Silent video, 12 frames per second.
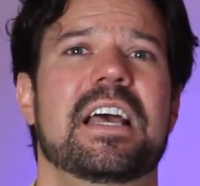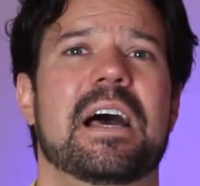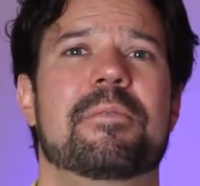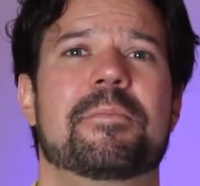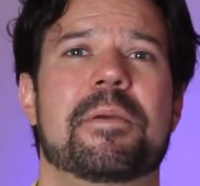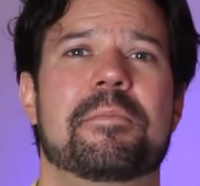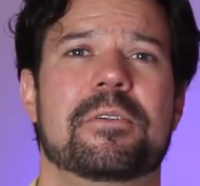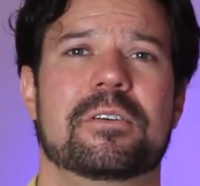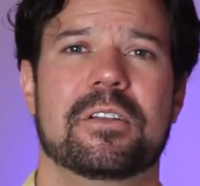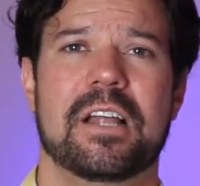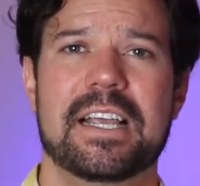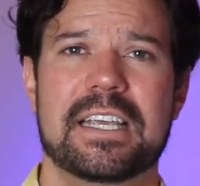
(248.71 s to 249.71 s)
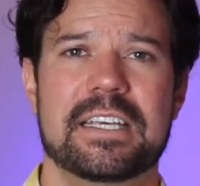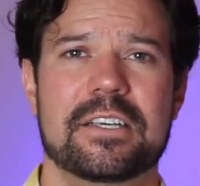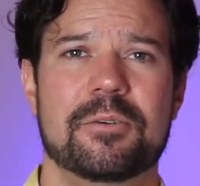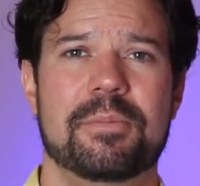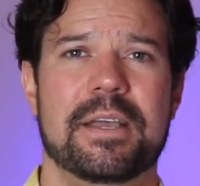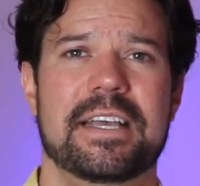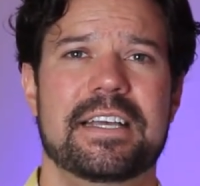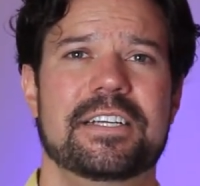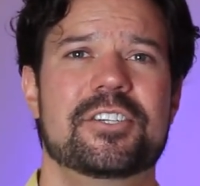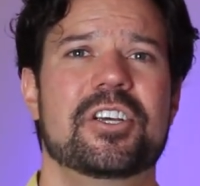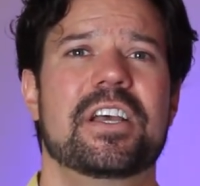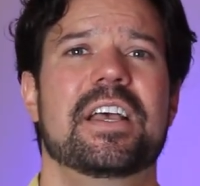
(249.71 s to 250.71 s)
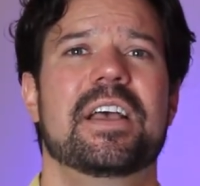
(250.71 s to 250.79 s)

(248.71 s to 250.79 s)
how many people are liking your page